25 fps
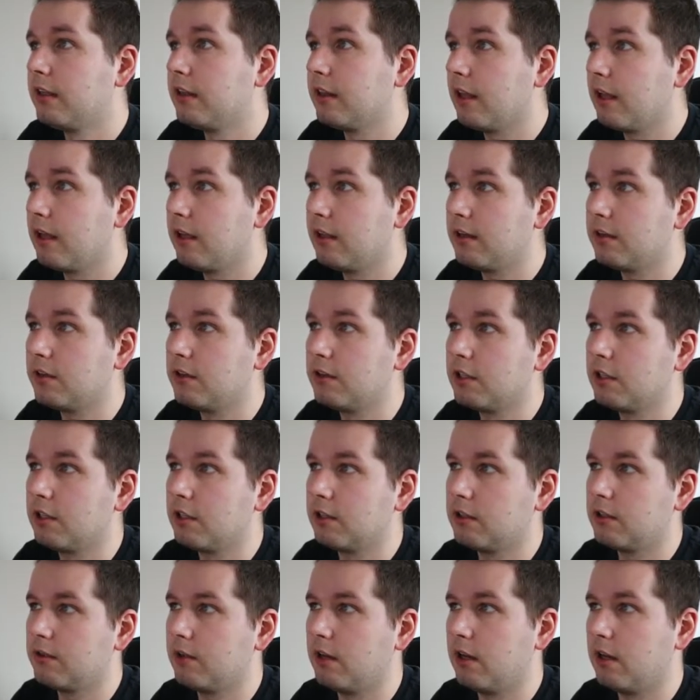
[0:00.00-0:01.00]
Then you
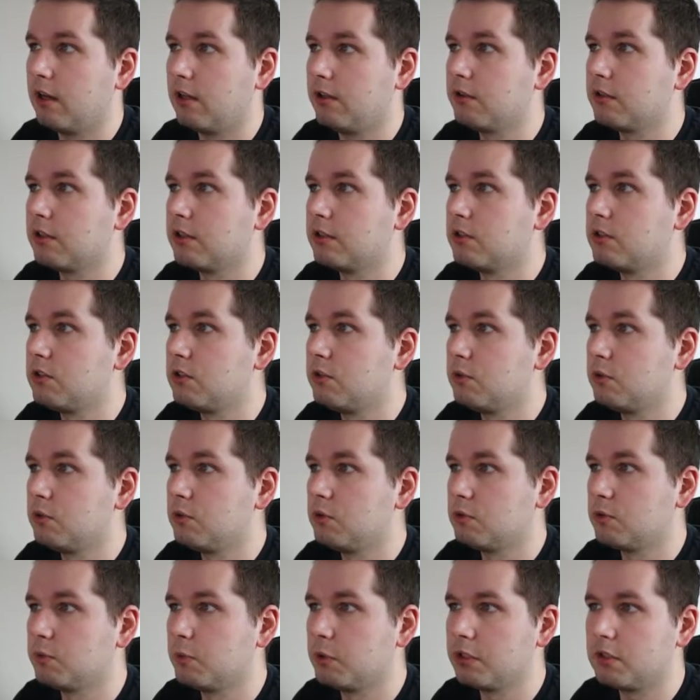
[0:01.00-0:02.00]
can
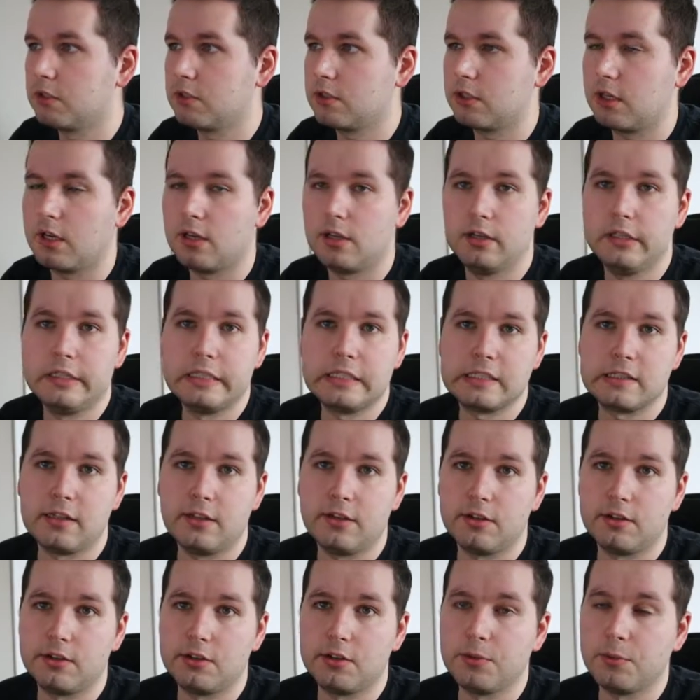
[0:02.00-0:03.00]
choose which
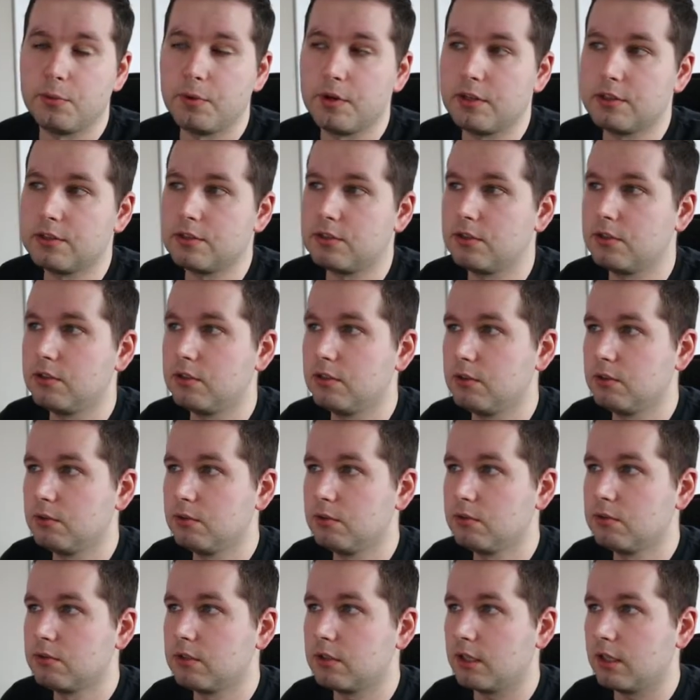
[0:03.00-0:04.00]
installer you want to
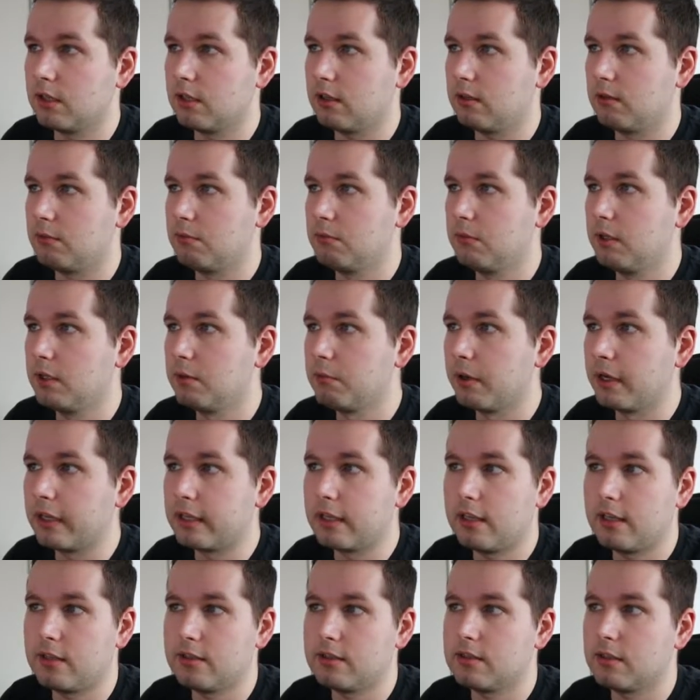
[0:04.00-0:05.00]
use. In my
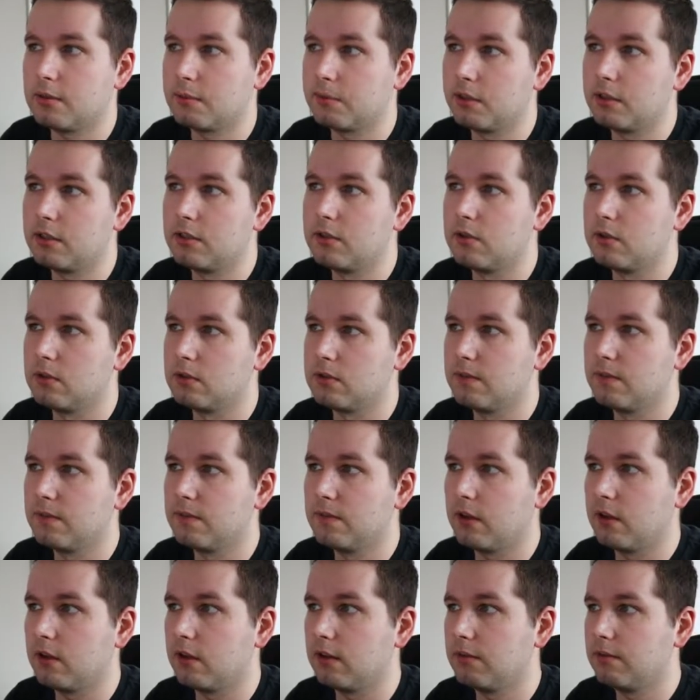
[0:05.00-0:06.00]
case, I'm going to use
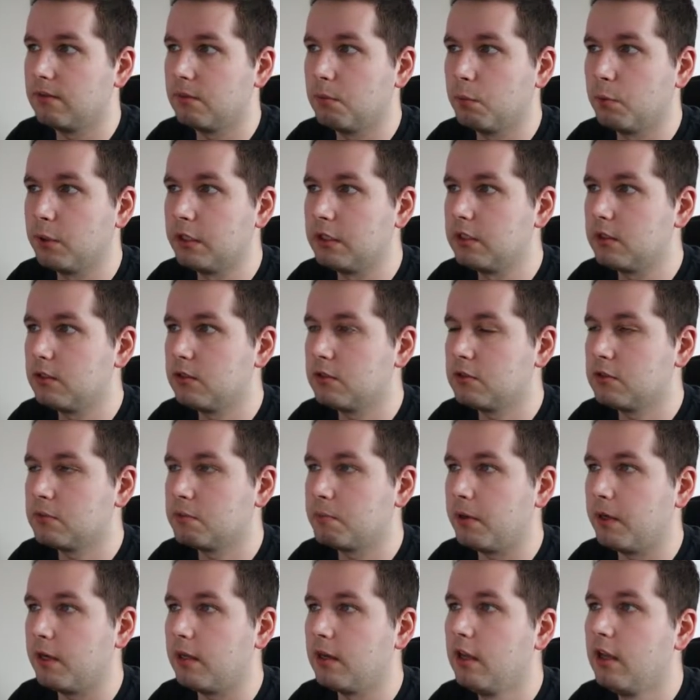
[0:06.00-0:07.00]
Windows,
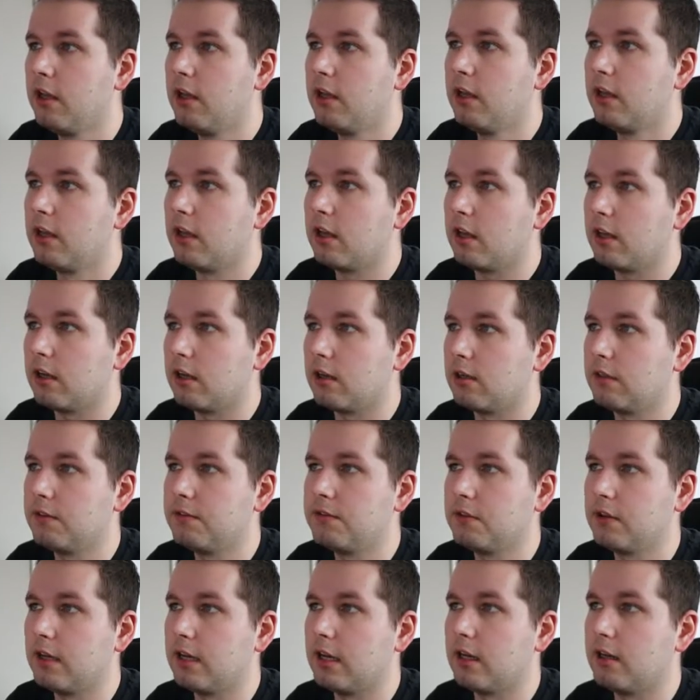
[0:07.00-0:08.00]
but
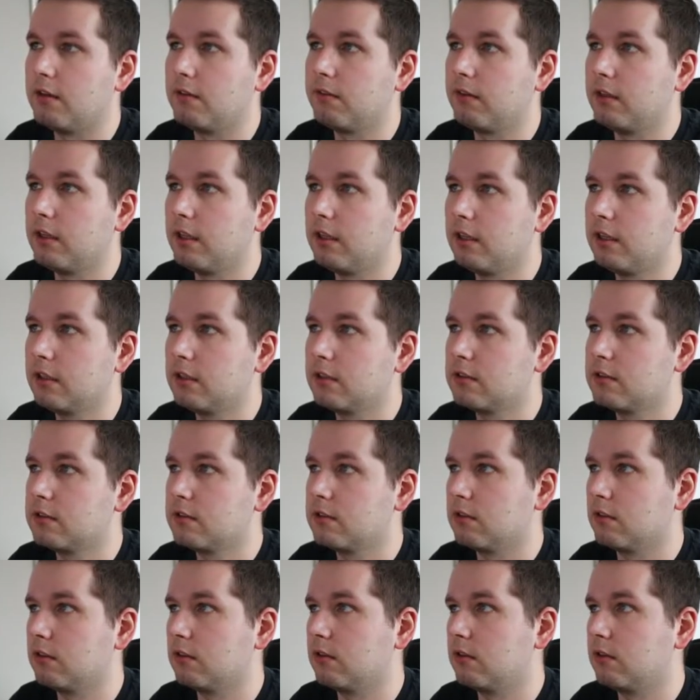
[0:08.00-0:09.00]
if you have
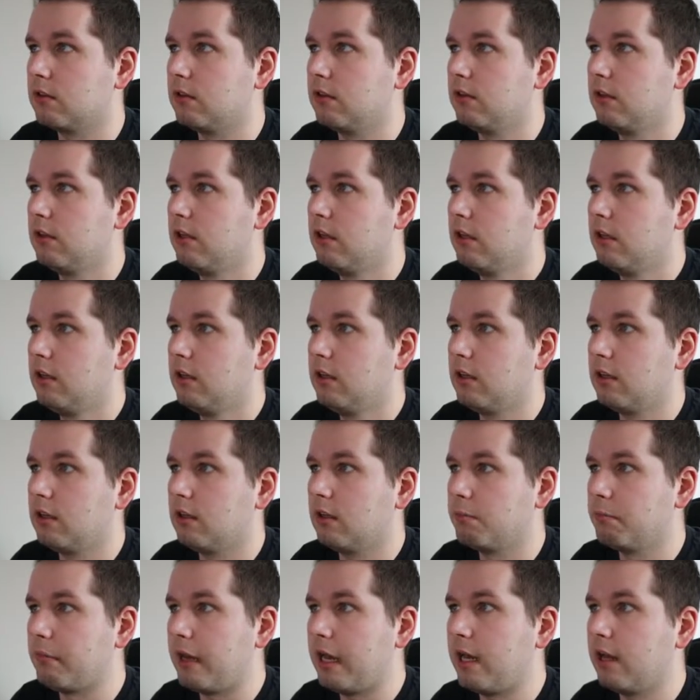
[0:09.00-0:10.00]
Linux or
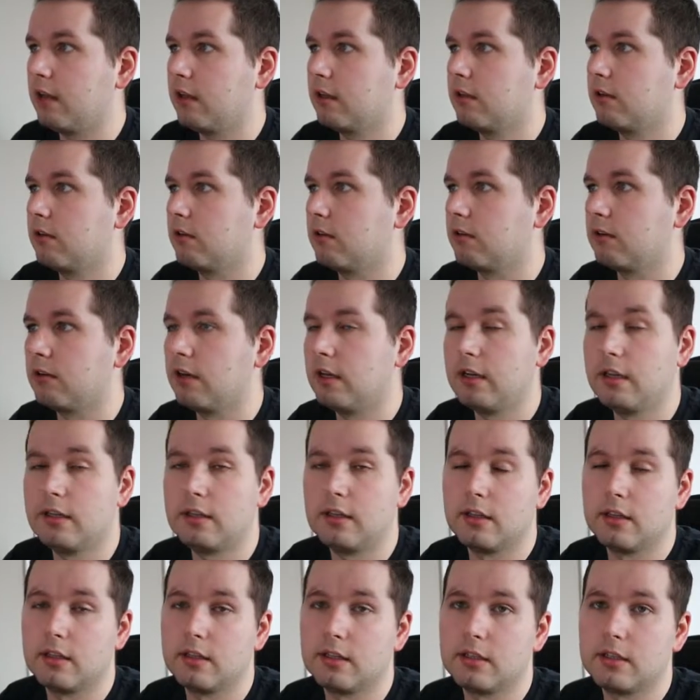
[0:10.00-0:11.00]
Mac or
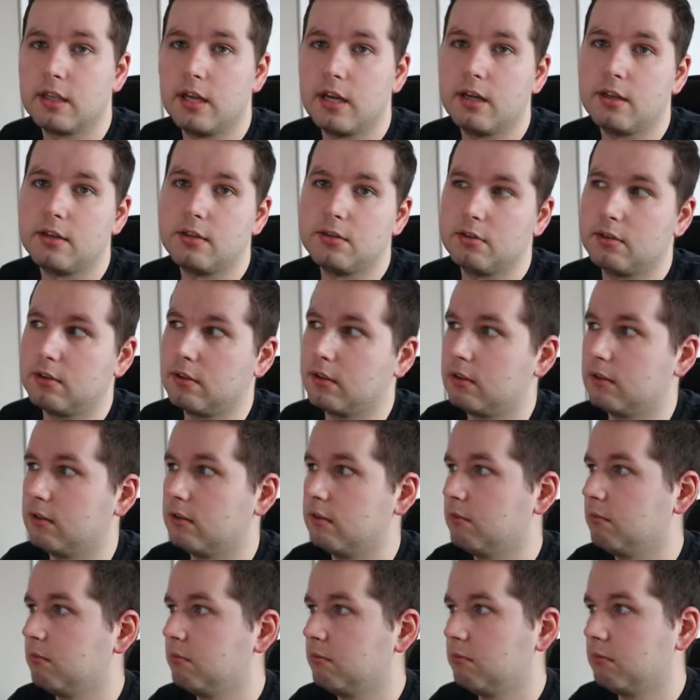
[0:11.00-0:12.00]
anything like that, you
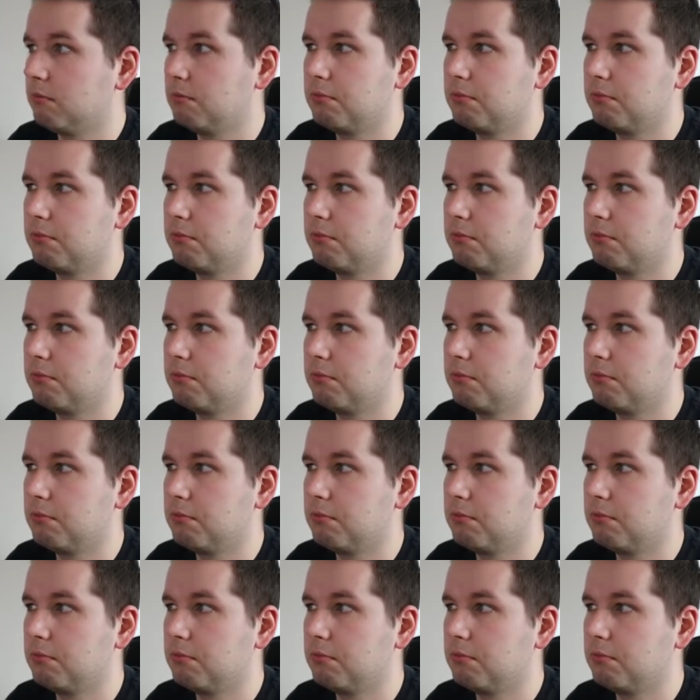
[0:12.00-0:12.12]
can